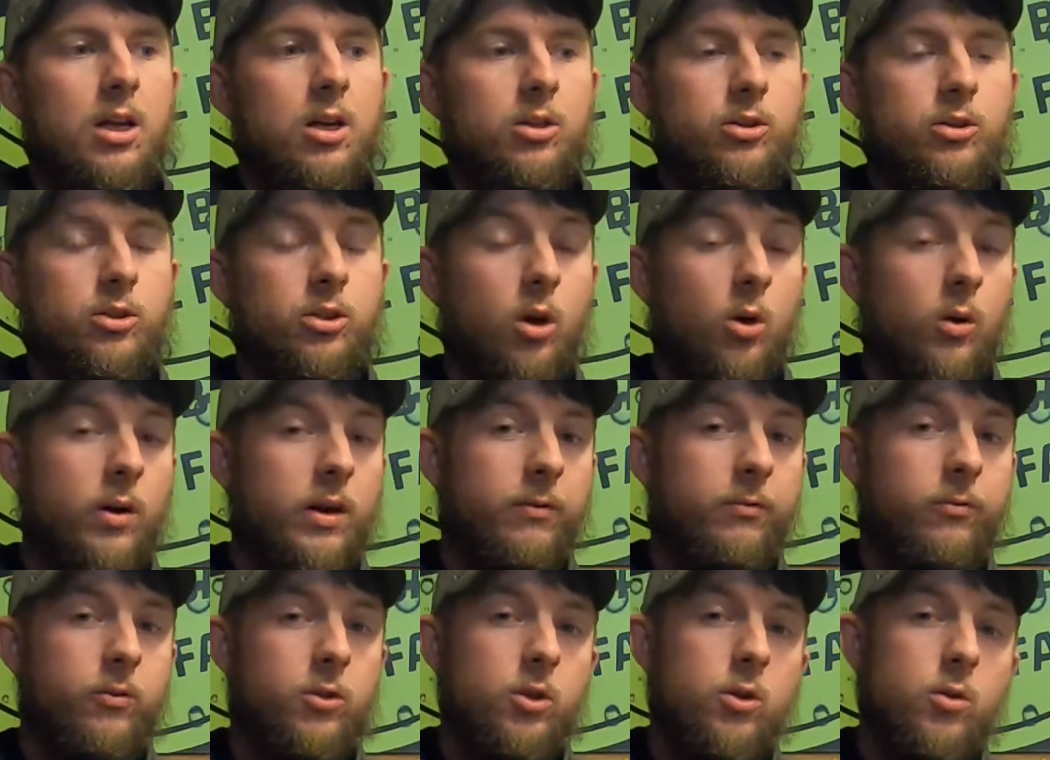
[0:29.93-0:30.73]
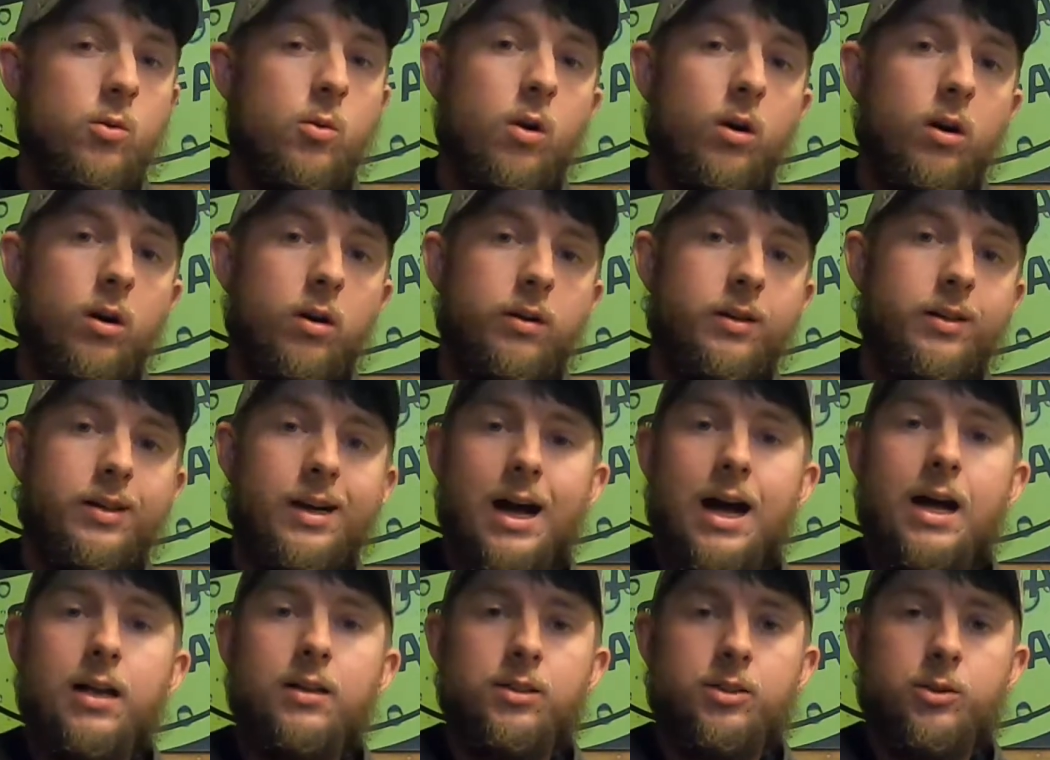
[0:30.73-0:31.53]
So if you are
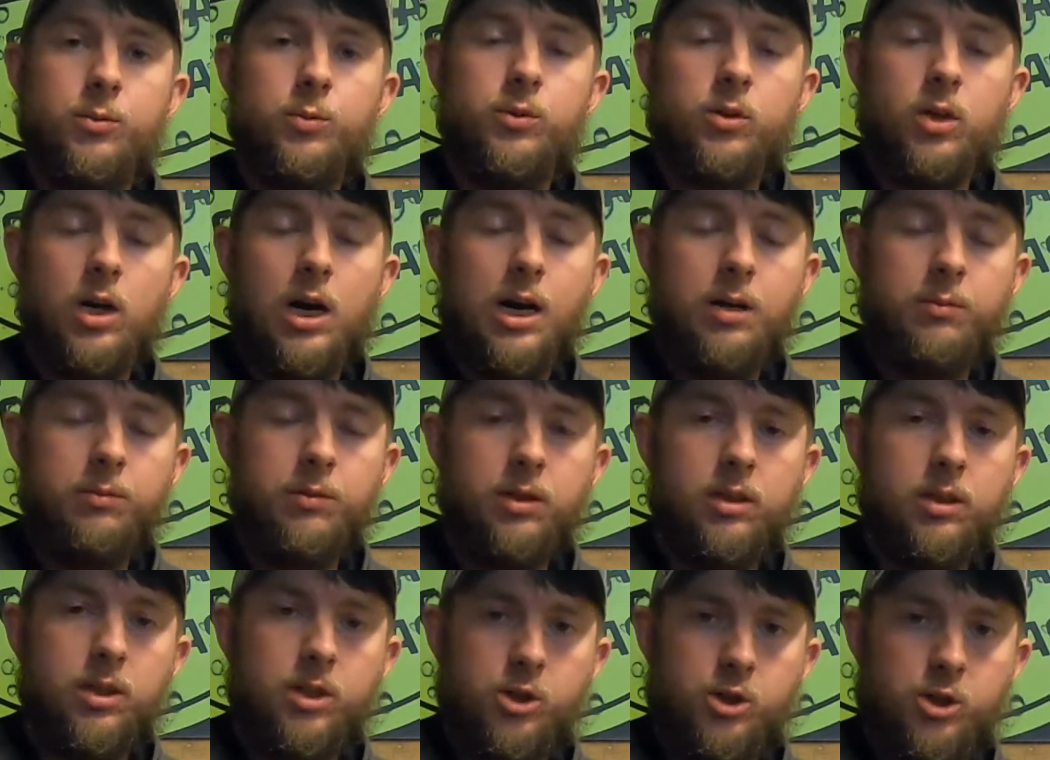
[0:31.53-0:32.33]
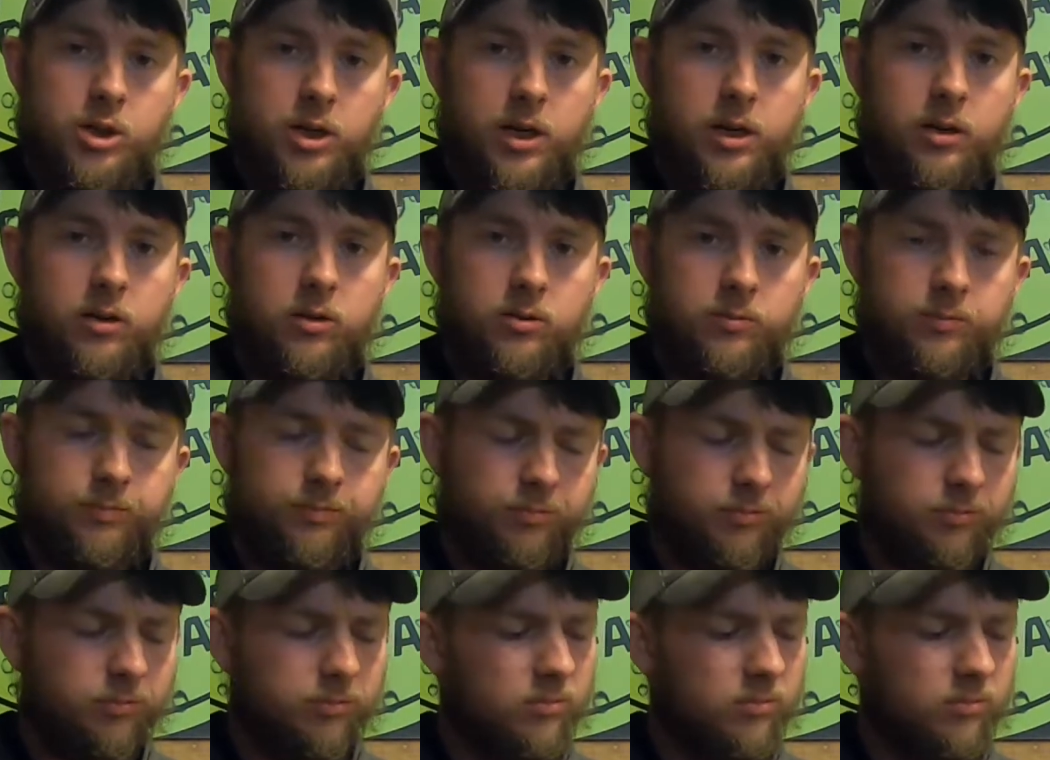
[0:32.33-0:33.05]
not subscribed to this channel,